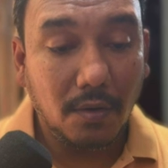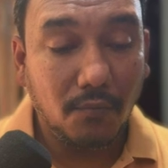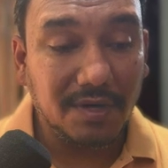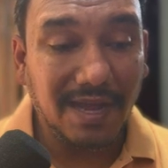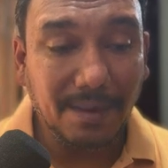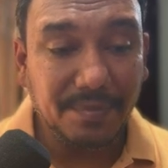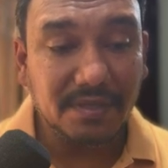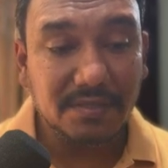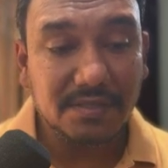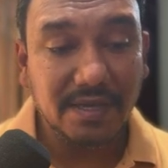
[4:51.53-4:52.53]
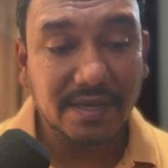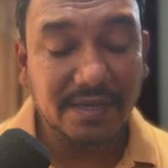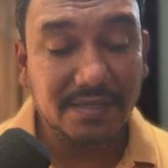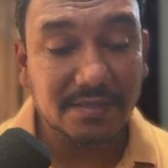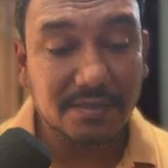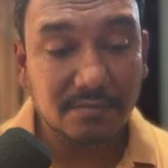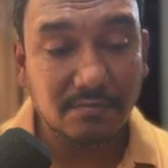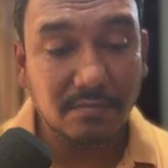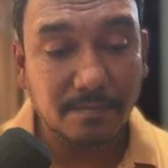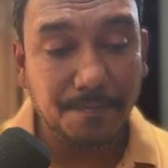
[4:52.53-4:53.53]
what happens is
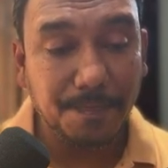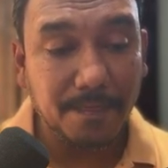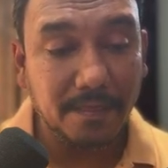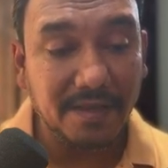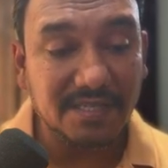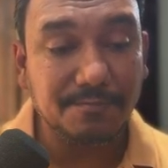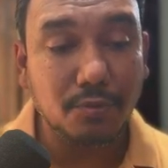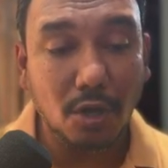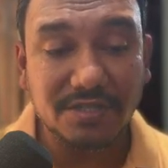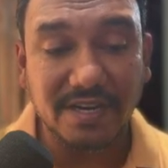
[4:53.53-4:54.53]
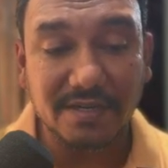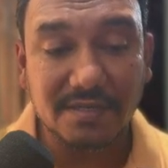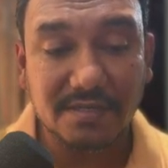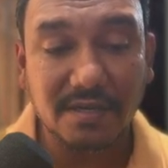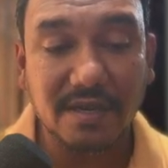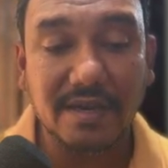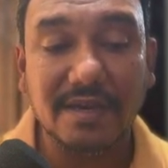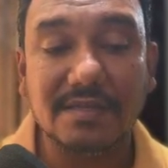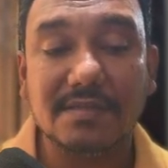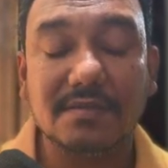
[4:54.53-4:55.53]
this projects
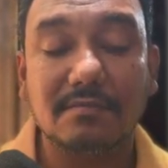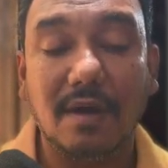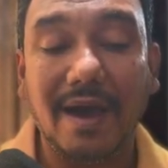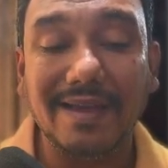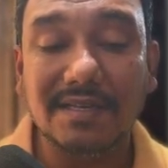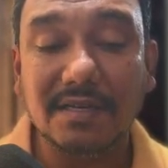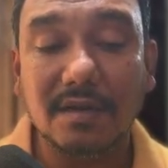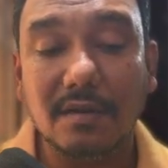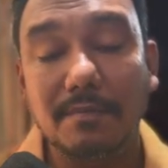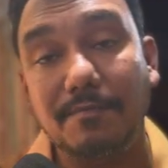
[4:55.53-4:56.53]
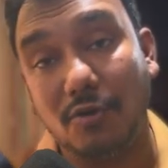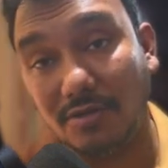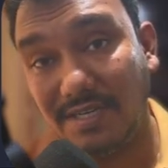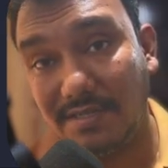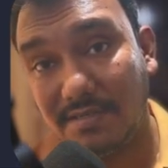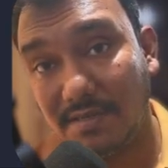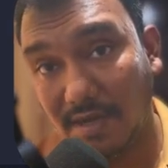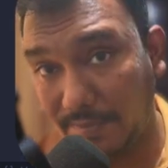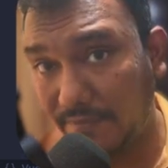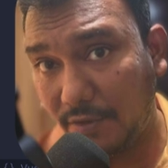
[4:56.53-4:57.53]
is either projects
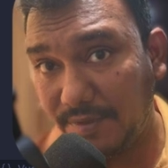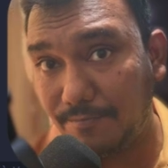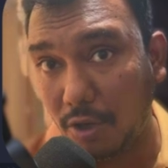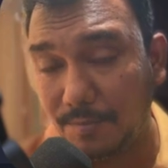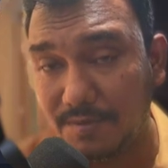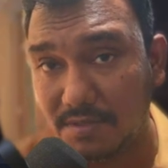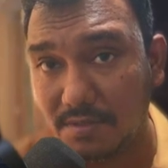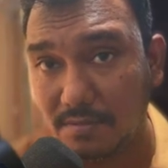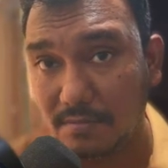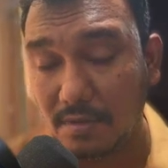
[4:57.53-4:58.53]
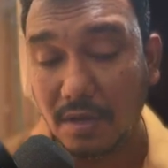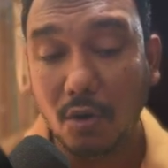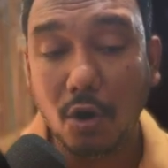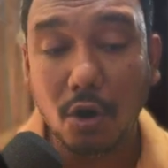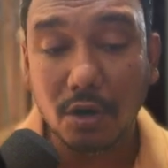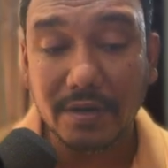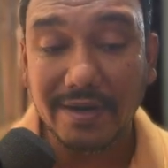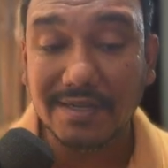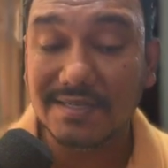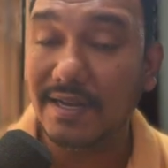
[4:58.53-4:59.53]
coming from the props, or
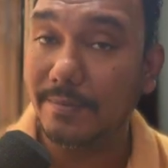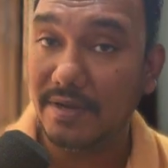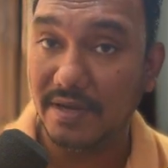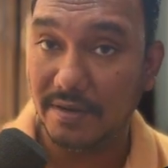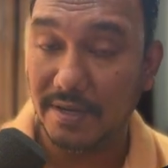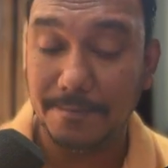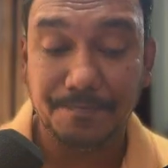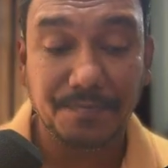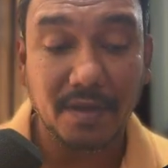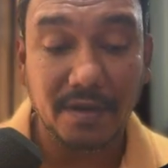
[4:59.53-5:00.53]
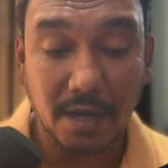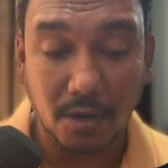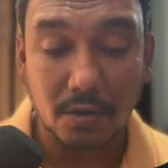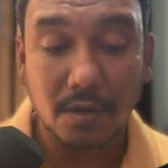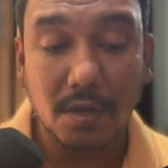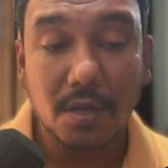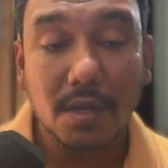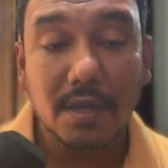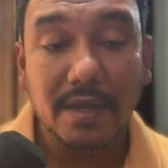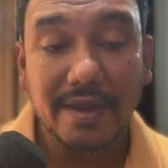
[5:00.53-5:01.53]
it is an empty array. Now,
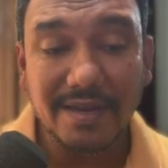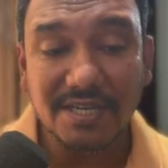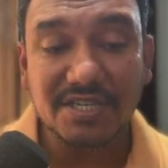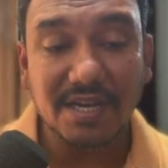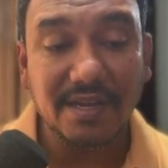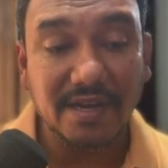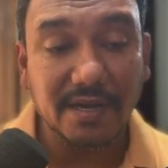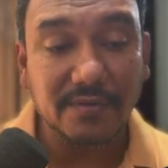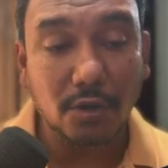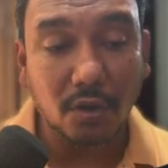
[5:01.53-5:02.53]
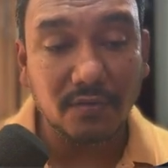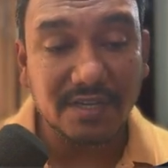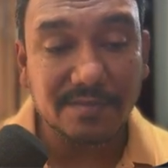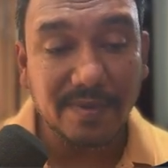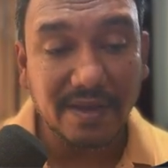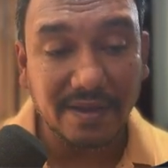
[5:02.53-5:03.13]
initially, it will always be